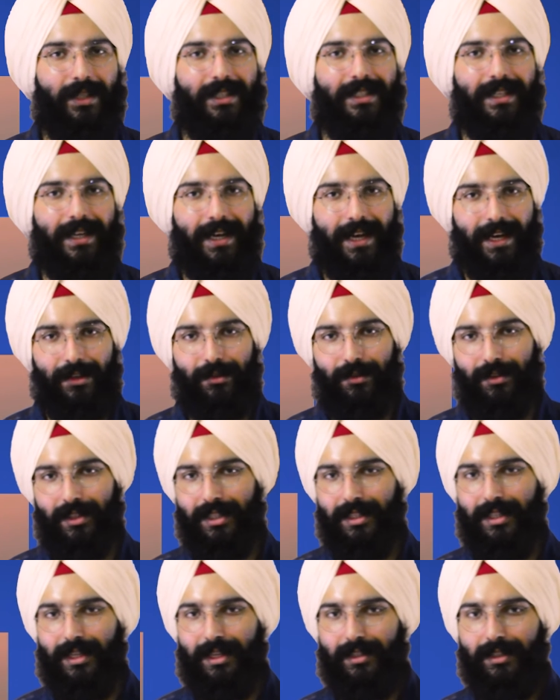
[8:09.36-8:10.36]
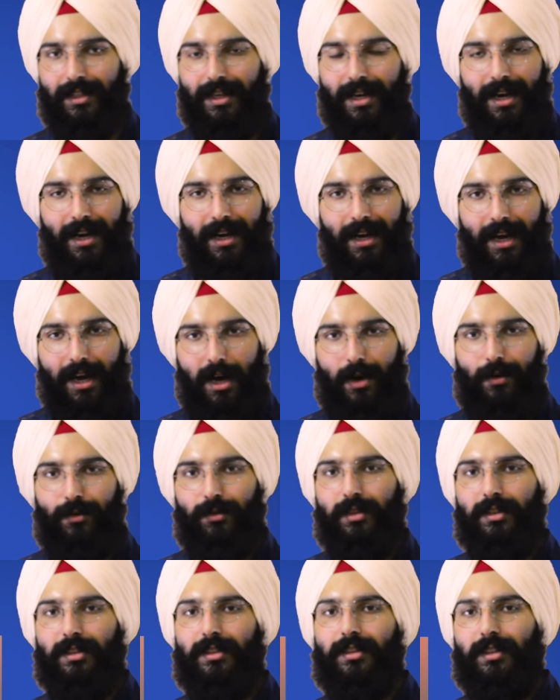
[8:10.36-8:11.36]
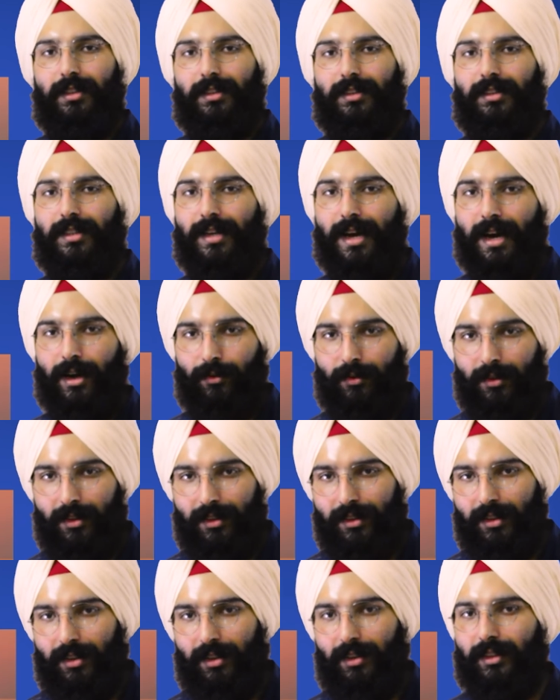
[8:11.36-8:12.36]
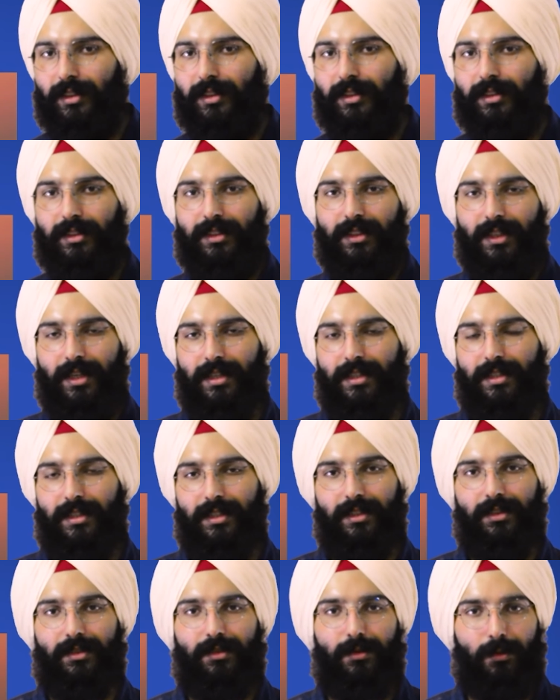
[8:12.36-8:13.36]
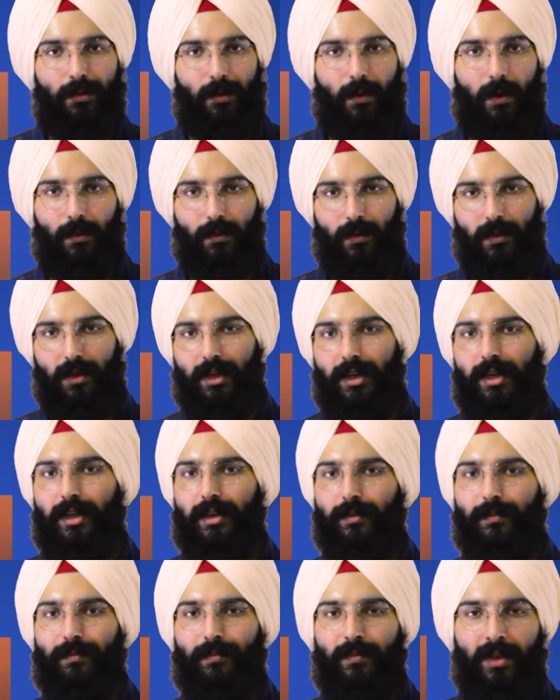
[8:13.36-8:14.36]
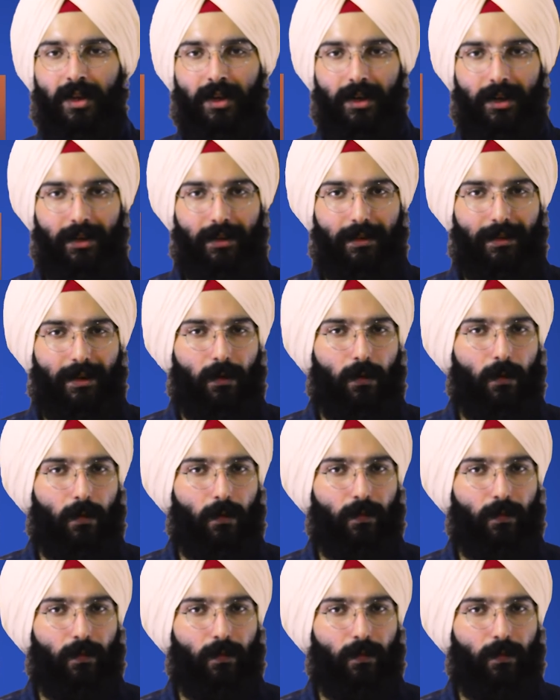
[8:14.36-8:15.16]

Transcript: is actually that how the sun's diurnal circles changes throughout the year. Now